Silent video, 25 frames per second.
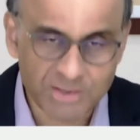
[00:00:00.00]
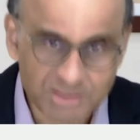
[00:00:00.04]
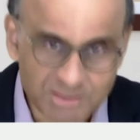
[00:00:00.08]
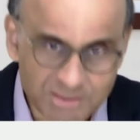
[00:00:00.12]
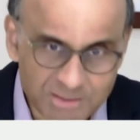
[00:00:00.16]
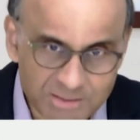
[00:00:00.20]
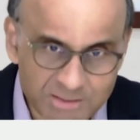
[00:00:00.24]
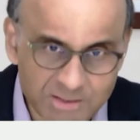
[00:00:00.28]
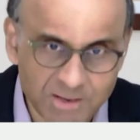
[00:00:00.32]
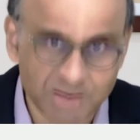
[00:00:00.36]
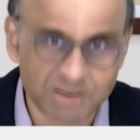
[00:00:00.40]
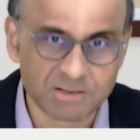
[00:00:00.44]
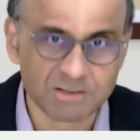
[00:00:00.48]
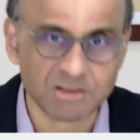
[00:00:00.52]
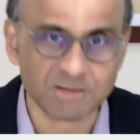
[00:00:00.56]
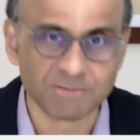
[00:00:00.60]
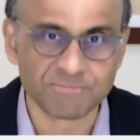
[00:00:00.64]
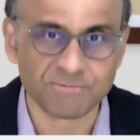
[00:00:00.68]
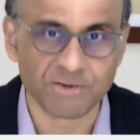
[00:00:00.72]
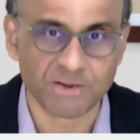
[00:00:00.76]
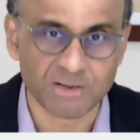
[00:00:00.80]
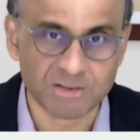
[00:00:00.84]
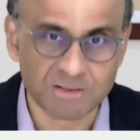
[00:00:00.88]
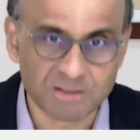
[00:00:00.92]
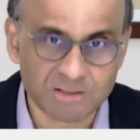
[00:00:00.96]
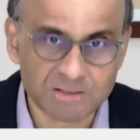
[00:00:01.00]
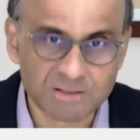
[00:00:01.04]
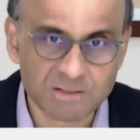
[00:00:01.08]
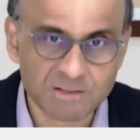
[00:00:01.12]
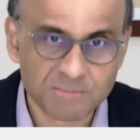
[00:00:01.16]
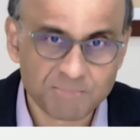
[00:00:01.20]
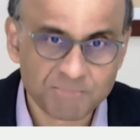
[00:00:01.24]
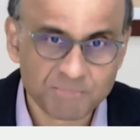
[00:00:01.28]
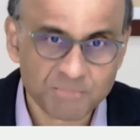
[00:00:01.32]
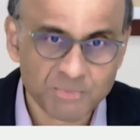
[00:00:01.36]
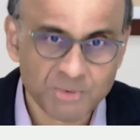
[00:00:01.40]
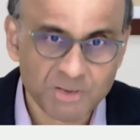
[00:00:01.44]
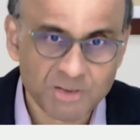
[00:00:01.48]
Greatly
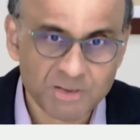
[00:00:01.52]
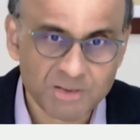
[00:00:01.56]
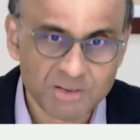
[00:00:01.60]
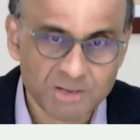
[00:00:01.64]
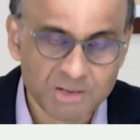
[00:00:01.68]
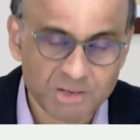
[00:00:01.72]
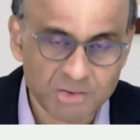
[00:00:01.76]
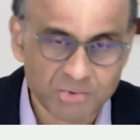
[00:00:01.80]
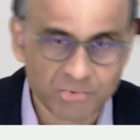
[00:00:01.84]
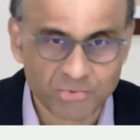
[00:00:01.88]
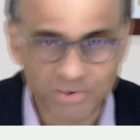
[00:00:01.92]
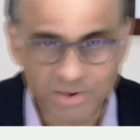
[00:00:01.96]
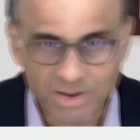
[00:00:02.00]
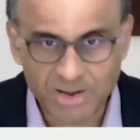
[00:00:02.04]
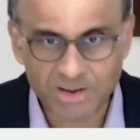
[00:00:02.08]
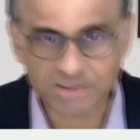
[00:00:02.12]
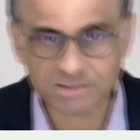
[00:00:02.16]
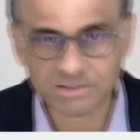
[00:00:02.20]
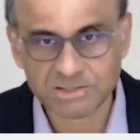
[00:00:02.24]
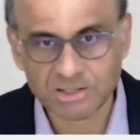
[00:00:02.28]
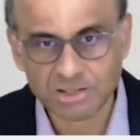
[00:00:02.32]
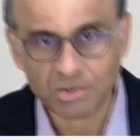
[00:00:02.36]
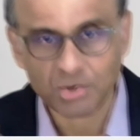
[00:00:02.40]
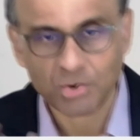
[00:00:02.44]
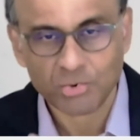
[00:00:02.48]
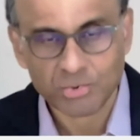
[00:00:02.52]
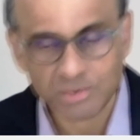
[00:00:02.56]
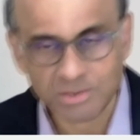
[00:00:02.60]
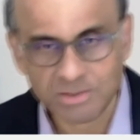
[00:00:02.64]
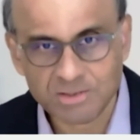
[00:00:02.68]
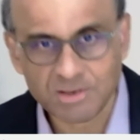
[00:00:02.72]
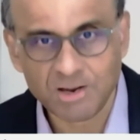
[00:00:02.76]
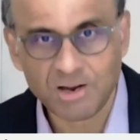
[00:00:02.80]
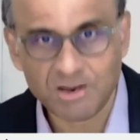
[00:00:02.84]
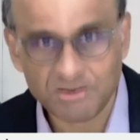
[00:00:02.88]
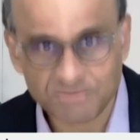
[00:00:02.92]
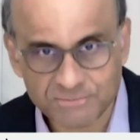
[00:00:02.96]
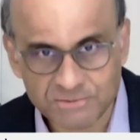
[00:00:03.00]
underfunded, reacting
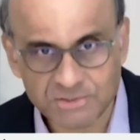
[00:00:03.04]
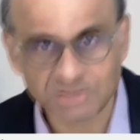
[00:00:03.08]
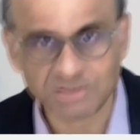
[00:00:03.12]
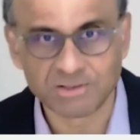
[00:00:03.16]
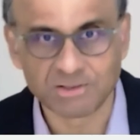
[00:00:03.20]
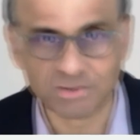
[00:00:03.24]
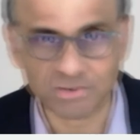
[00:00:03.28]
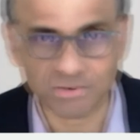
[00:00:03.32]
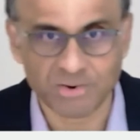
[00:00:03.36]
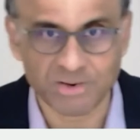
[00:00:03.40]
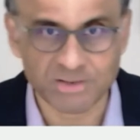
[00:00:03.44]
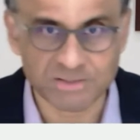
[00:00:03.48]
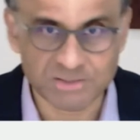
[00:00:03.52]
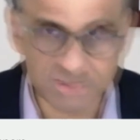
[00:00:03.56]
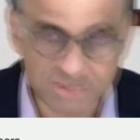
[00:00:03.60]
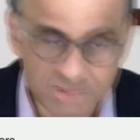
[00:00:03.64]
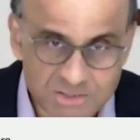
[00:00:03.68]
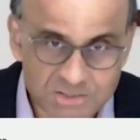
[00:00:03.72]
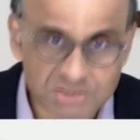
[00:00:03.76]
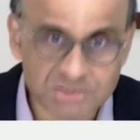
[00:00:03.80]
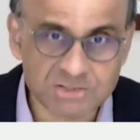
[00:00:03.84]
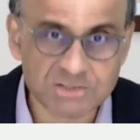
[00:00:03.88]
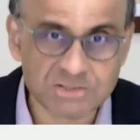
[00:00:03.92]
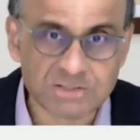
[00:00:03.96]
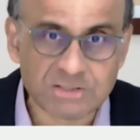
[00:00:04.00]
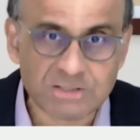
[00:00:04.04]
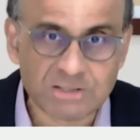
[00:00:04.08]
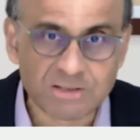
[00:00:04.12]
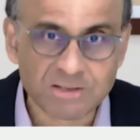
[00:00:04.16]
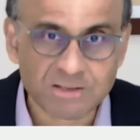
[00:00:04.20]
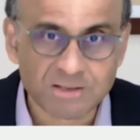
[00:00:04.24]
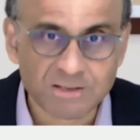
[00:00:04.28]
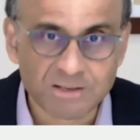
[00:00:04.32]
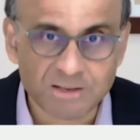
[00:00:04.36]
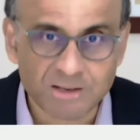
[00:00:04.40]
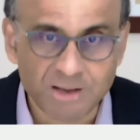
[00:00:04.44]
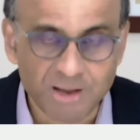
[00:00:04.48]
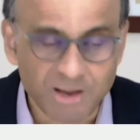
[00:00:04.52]
only after the
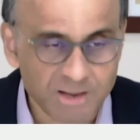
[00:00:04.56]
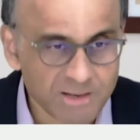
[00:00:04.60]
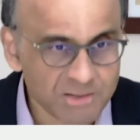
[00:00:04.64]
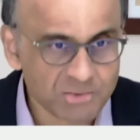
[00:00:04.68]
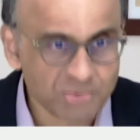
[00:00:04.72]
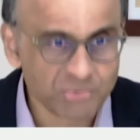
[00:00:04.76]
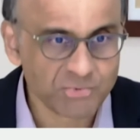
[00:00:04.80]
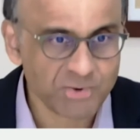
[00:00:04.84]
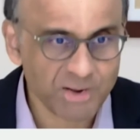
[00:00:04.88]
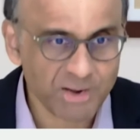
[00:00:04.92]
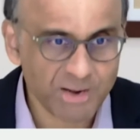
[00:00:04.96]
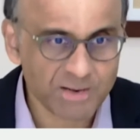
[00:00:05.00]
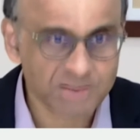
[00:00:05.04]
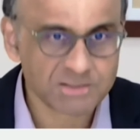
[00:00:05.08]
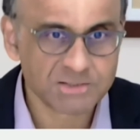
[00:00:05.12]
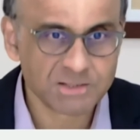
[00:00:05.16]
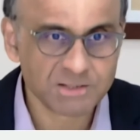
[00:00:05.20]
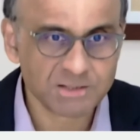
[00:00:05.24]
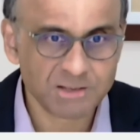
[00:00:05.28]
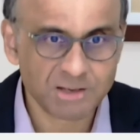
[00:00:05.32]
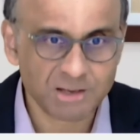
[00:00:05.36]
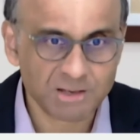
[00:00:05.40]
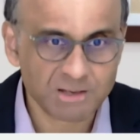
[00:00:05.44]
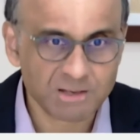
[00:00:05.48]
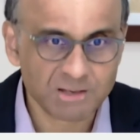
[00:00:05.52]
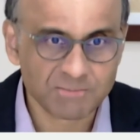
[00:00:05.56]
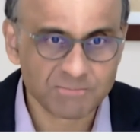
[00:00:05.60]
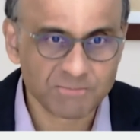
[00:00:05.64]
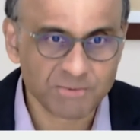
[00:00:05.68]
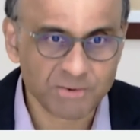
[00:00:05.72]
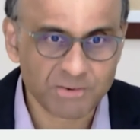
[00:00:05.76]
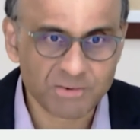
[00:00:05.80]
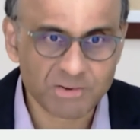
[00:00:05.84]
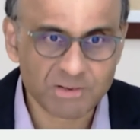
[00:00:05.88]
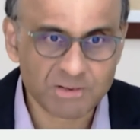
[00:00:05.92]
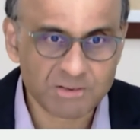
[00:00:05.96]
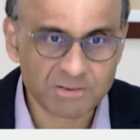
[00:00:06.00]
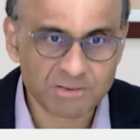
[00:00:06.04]
crisis, and reacting
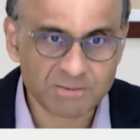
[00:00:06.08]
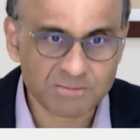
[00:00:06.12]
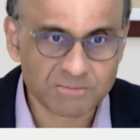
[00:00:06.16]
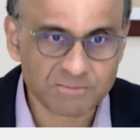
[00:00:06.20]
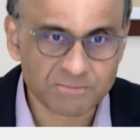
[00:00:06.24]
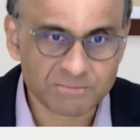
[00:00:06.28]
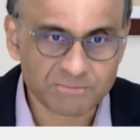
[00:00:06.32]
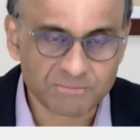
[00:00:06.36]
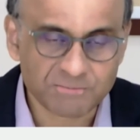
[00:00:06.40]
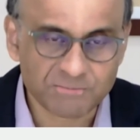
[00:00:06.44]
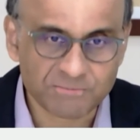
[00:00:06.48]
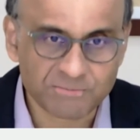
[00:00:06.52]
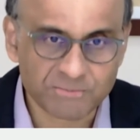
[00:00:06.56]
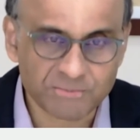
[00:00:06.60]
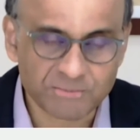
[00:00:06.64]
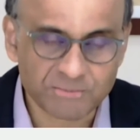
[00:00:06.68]
in a very